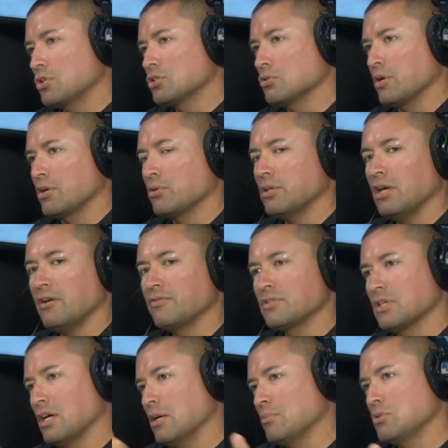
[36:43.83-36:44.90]
So I don't have
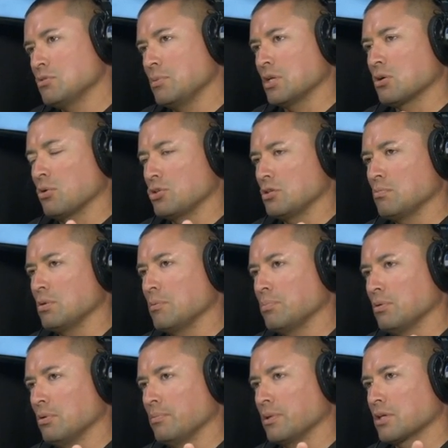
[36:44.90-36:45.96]
time to be coaching
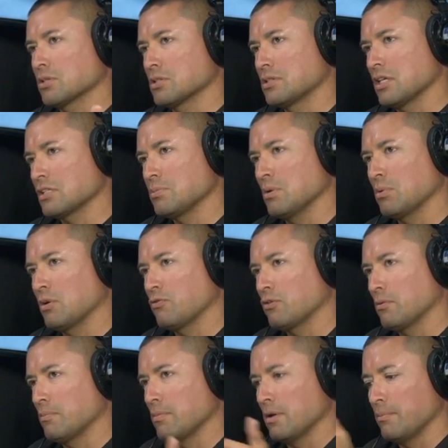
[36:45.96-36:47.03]
people because it takes me away
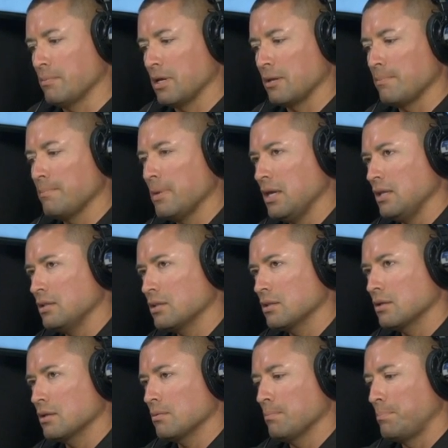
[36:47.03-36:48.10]
from my
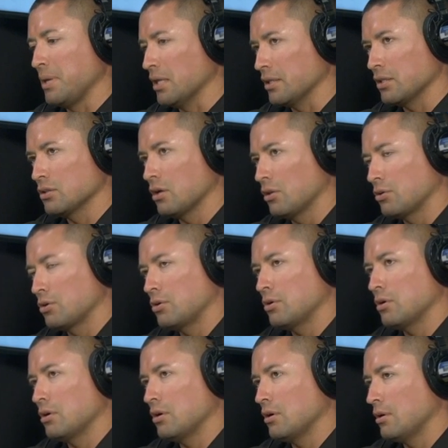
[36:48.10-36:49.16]
main billion dollar
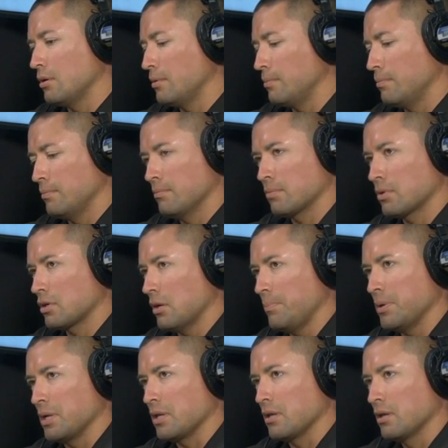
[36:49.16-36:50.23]
uh,
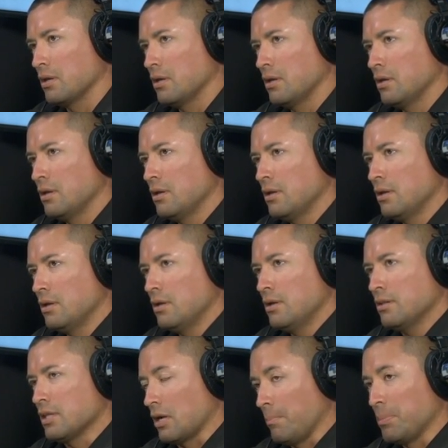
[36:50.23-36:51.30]
company
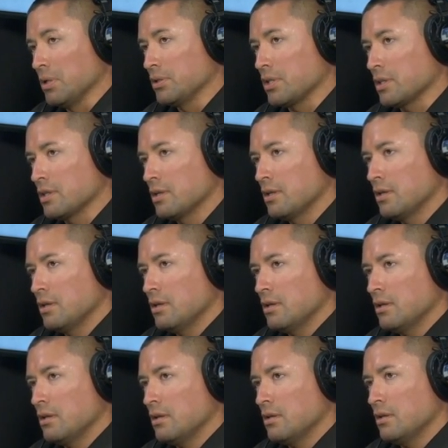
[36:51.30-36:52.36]
that I'm building. Which one
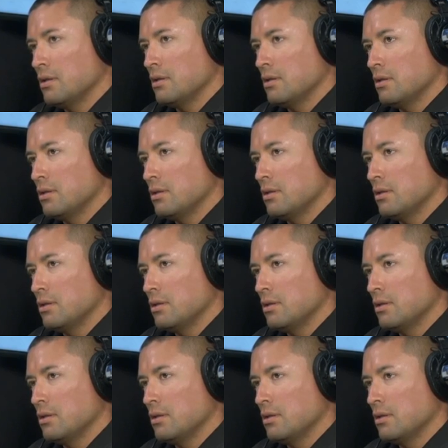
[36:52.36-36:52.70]
is that? The